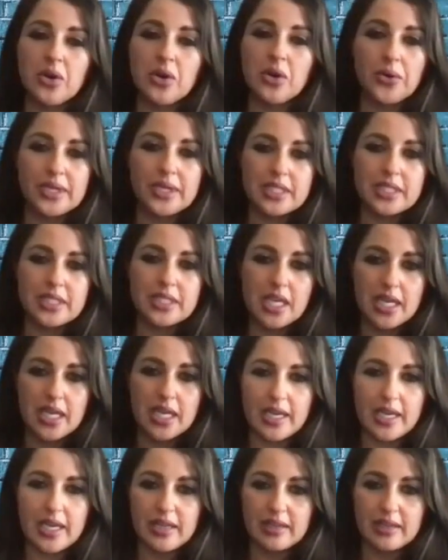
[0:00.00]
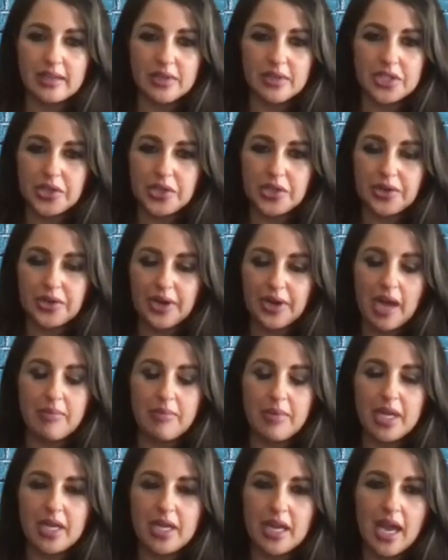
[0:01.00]
golden ticket, Richard. I
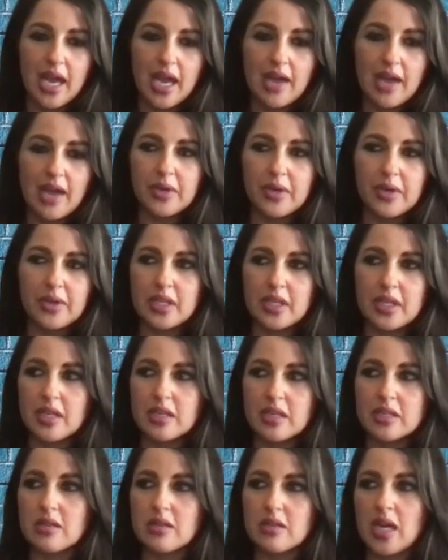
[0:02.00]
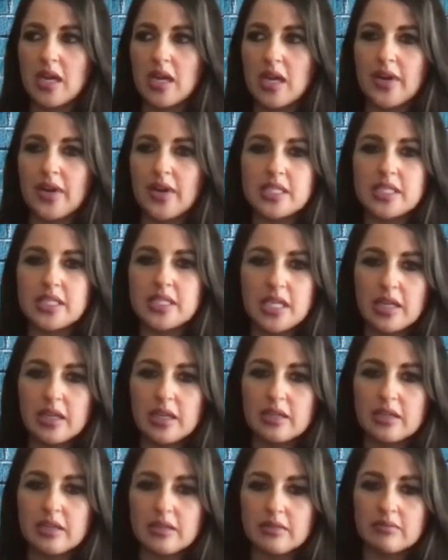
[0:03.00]
mean, everyone thinks, okay, if I
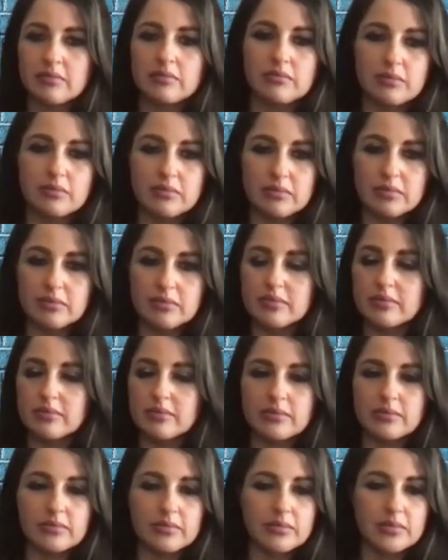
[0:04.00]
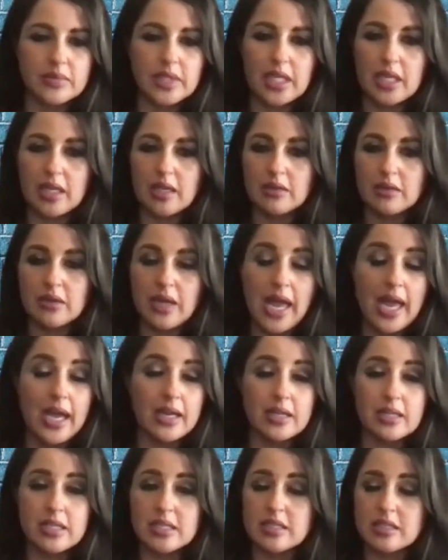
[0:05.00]
sink, you know,
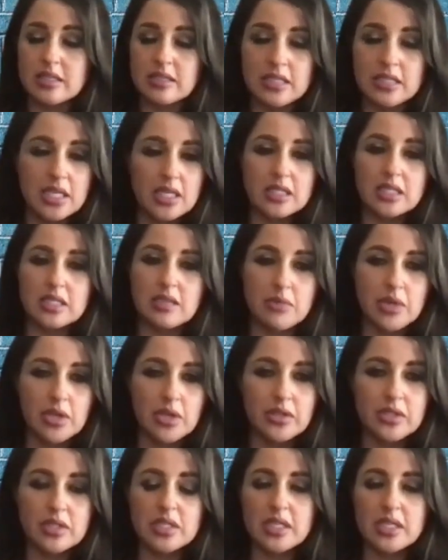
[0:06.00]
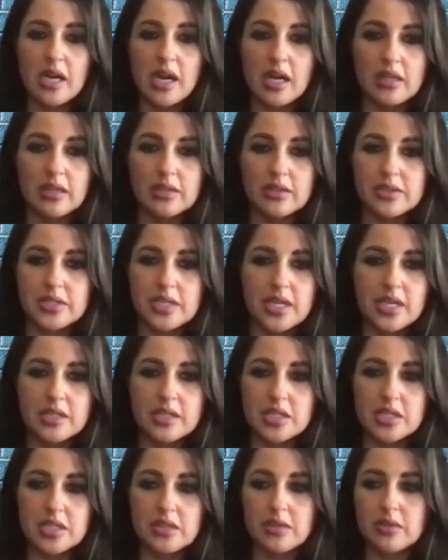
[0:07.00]
X tens of millions of dollars
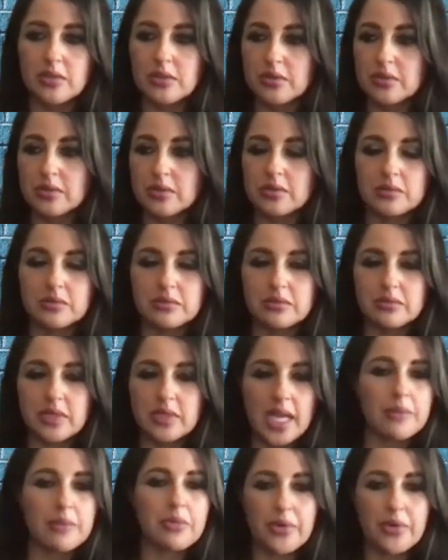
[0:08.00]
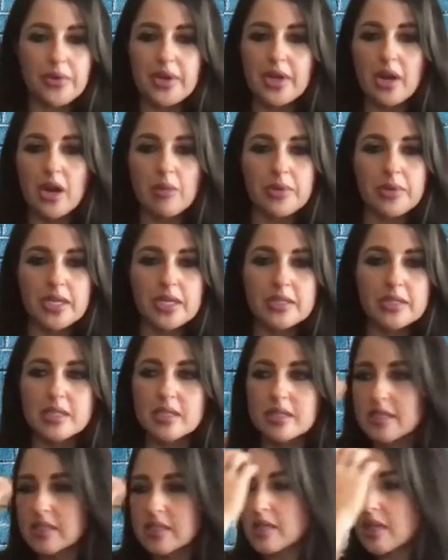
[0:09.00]
into name your ERP
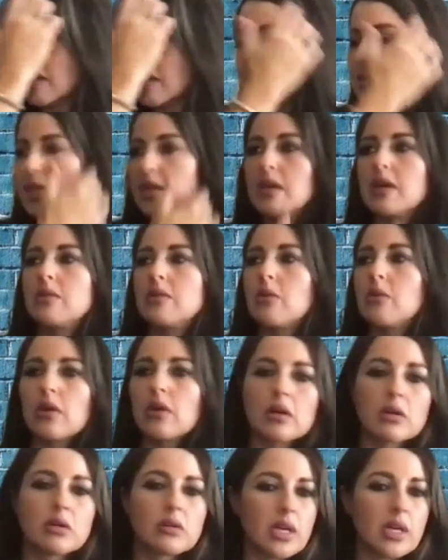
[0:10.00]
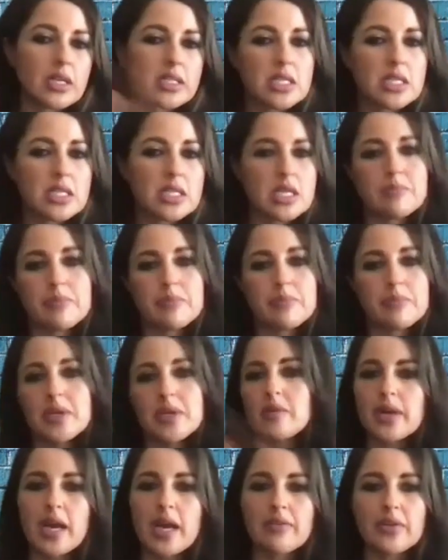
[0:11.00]
system, you know, Oracle, SAP,
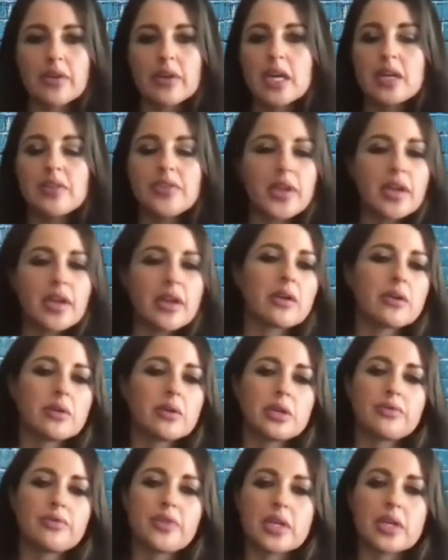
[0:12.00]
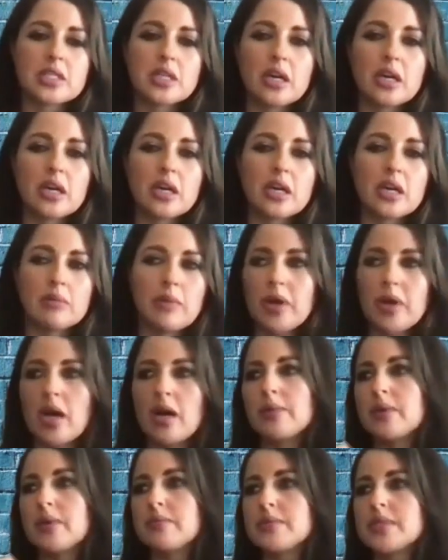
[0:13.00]
whatever, they are going to fix all my
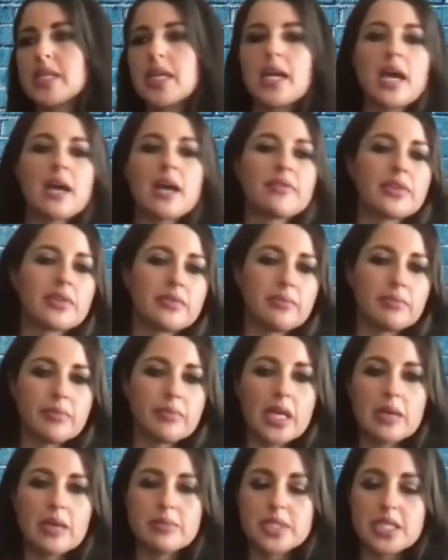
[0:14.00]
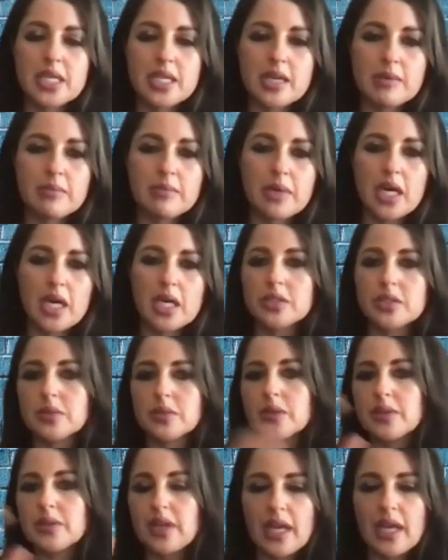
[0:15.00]
problems. They have an MDM
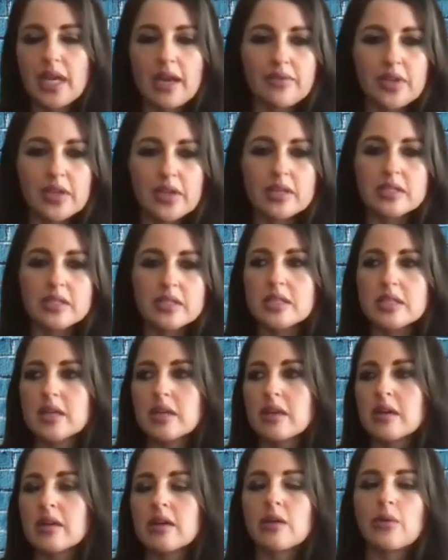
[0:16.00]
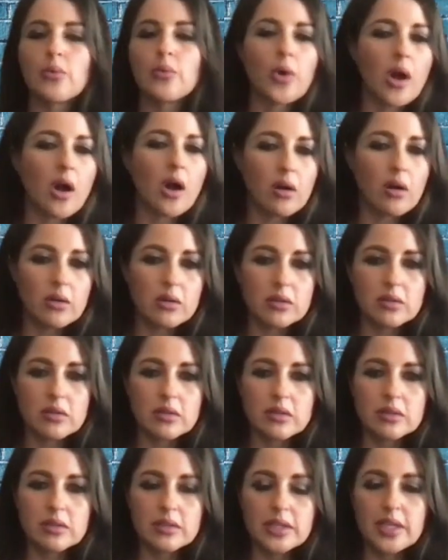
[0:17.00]
module, they have this wrong.
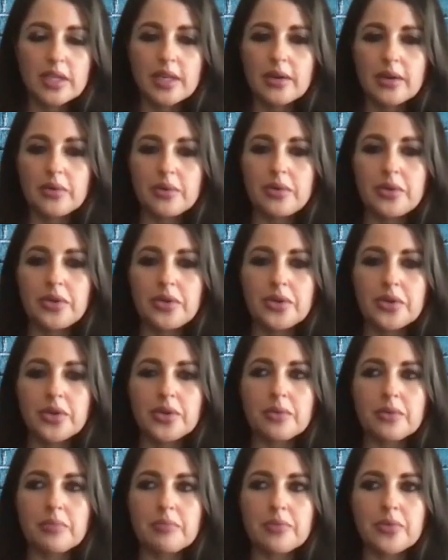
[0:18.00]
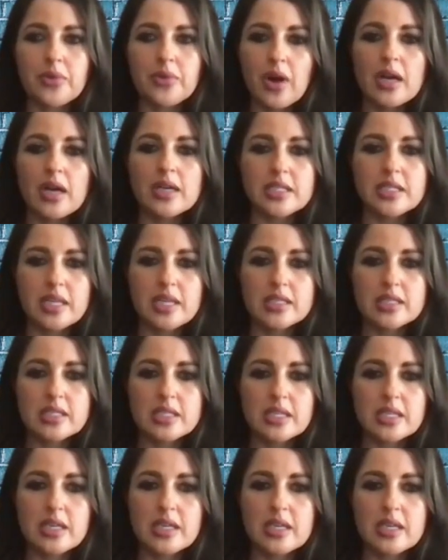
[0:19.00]
You know, your
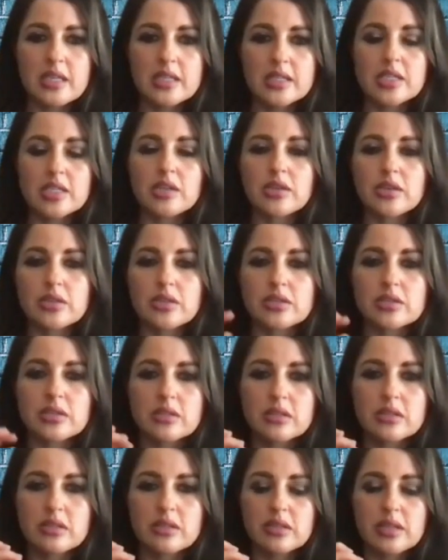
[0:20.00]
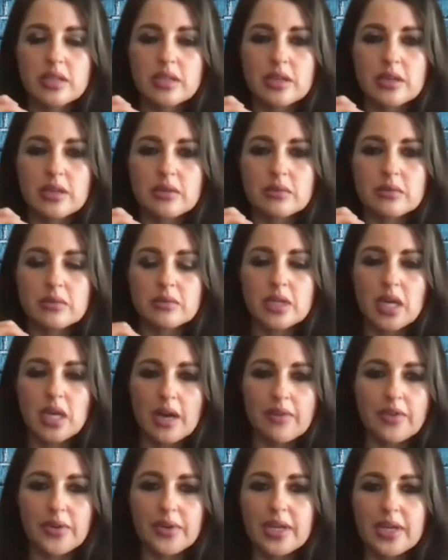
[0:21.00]
processes, your you know,
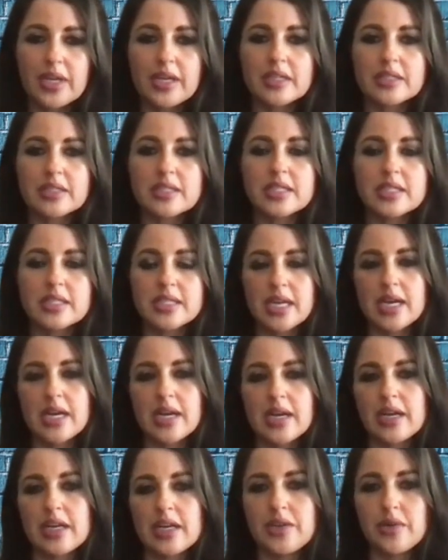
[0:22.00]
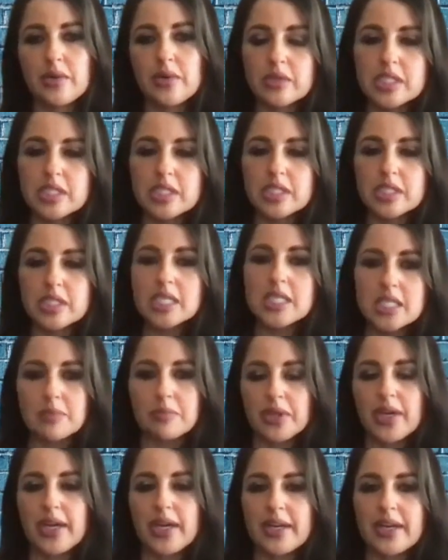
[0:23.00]
governance, your
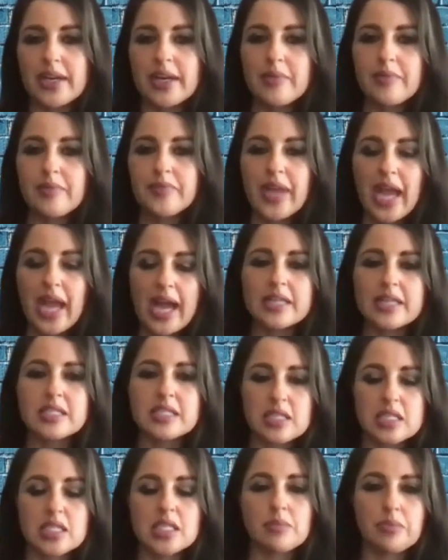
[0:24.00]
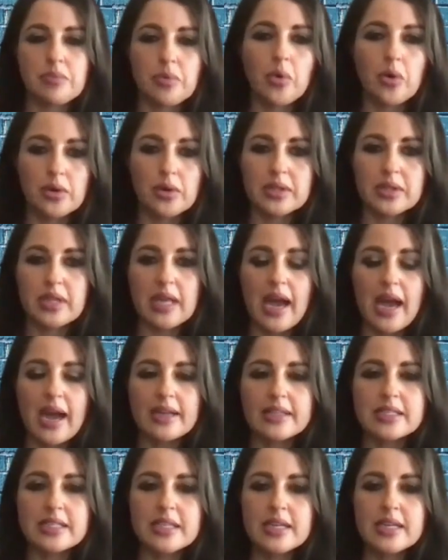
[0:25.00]
discipline has to support
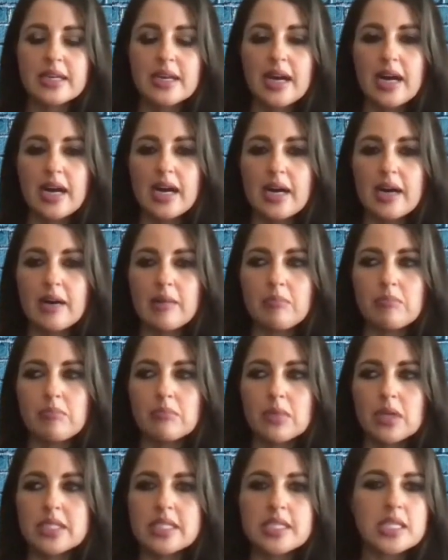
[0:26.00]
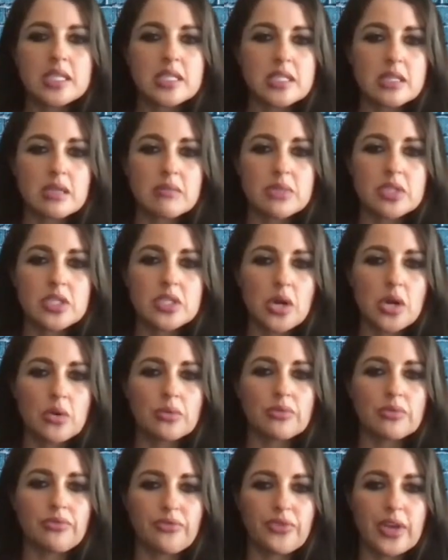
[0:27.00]
that. Um, systems
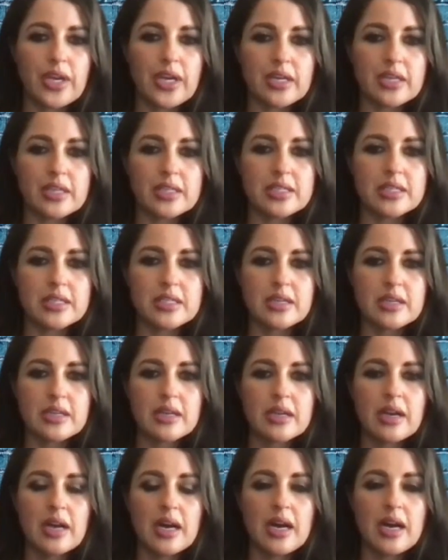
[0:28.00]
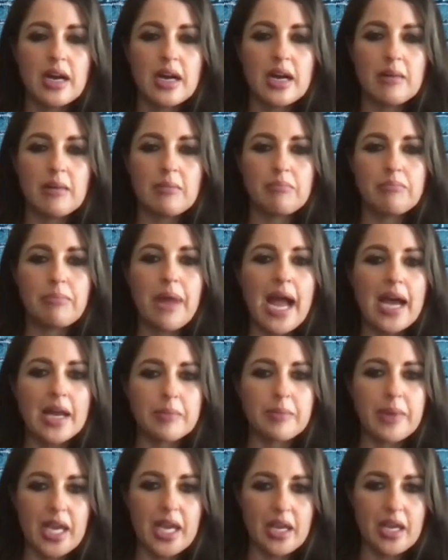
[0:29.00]
don't fix um,
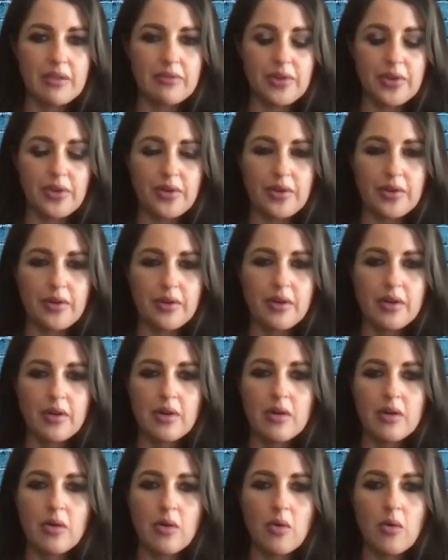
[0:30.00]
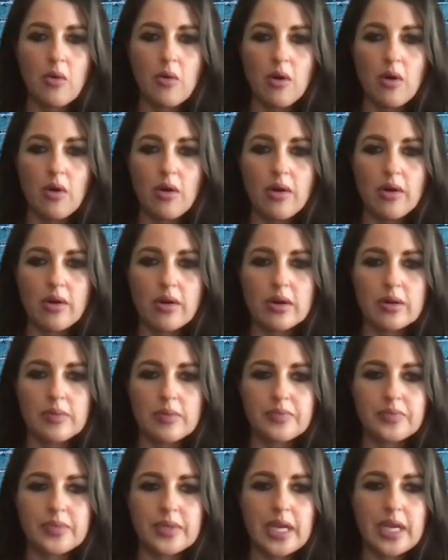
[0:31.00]
bad behavior or
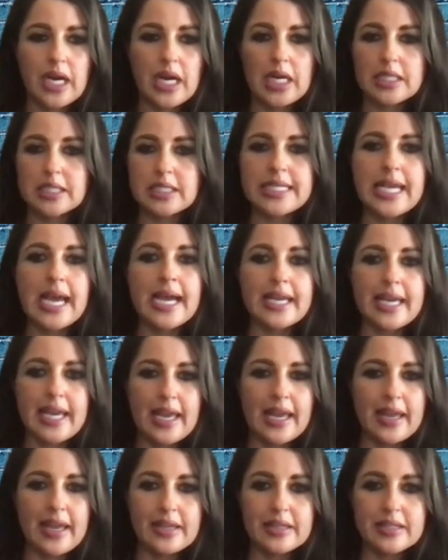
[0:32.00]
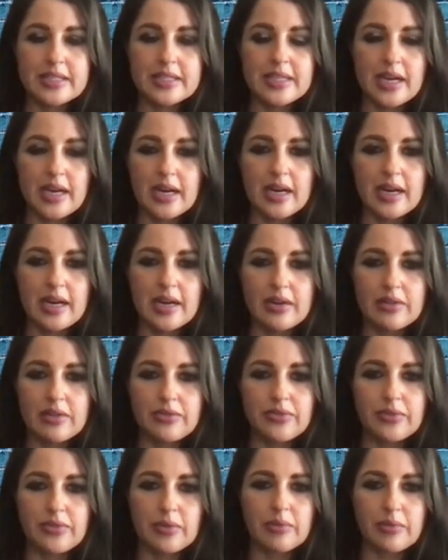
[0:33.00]
uh, decades
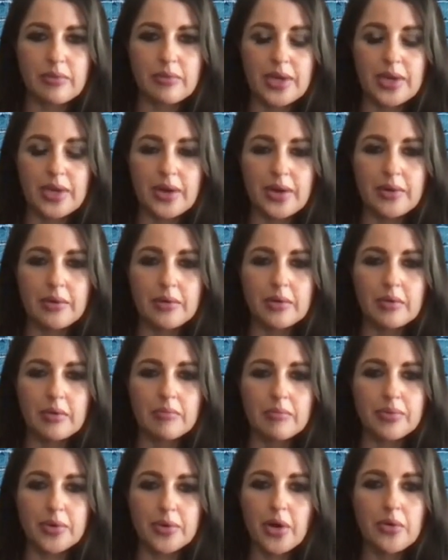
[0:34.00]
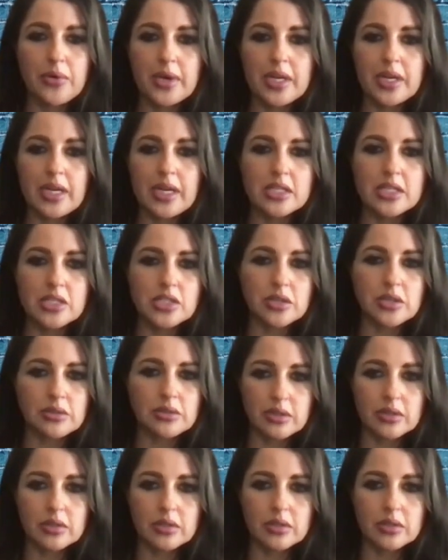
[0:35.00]
of you know broken
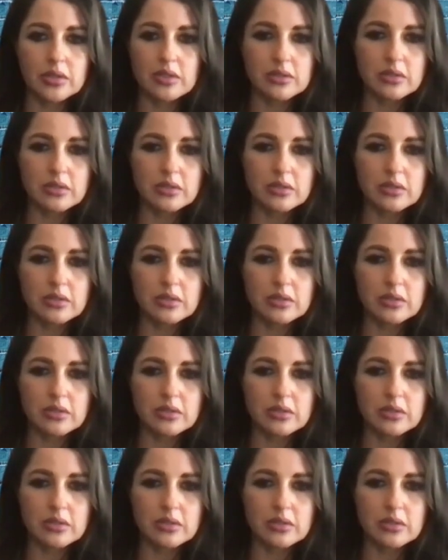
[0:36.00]
internal